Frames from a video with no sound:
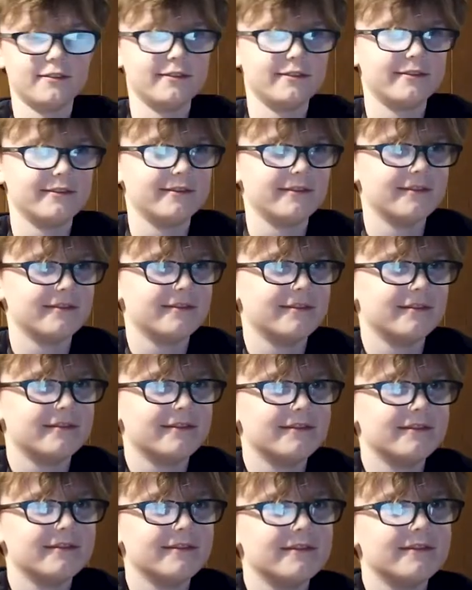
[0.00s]

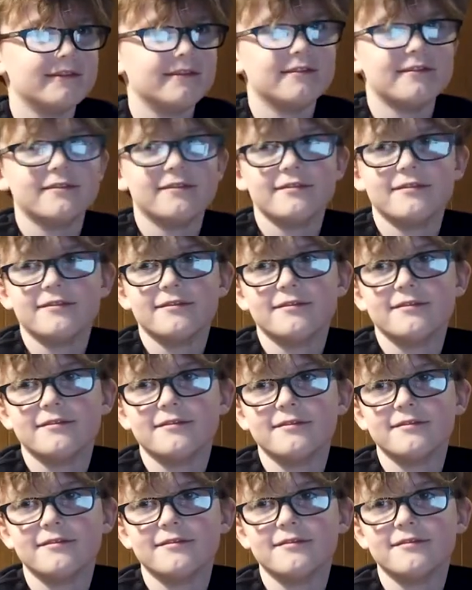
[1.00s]

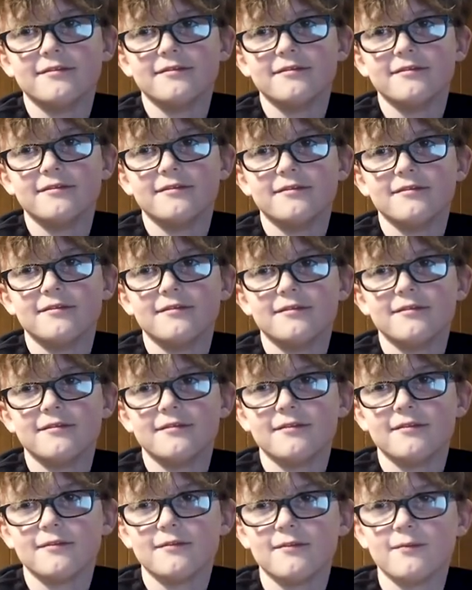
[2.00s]

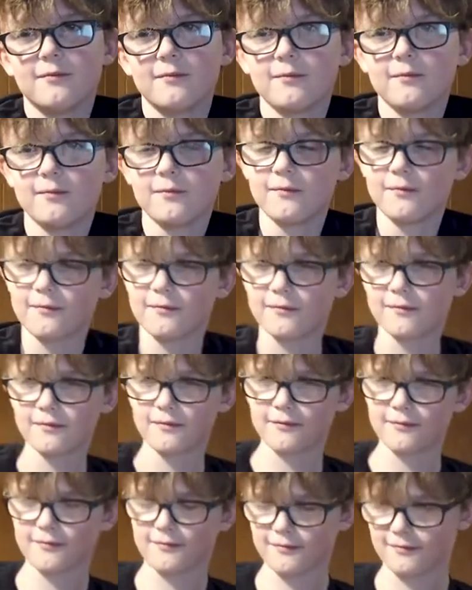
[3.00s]

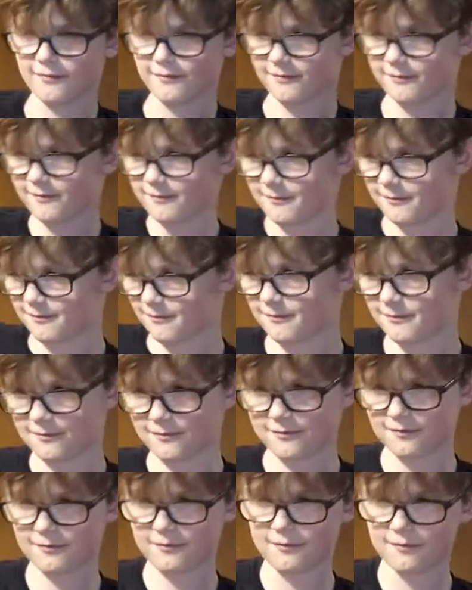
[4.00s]

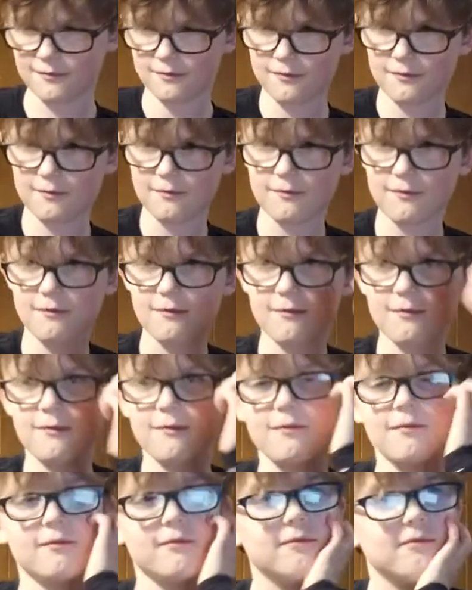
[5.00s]

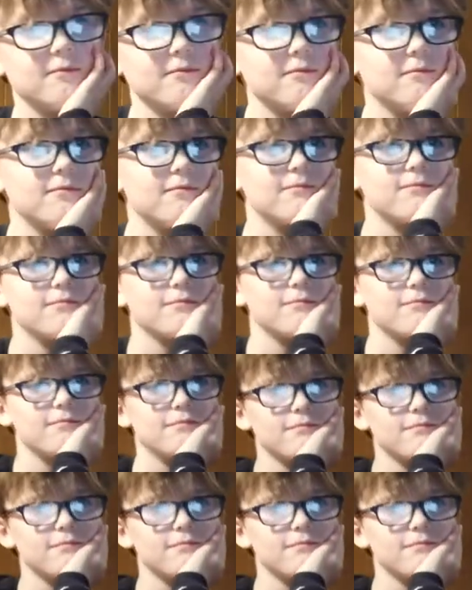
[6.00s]
(not speaking)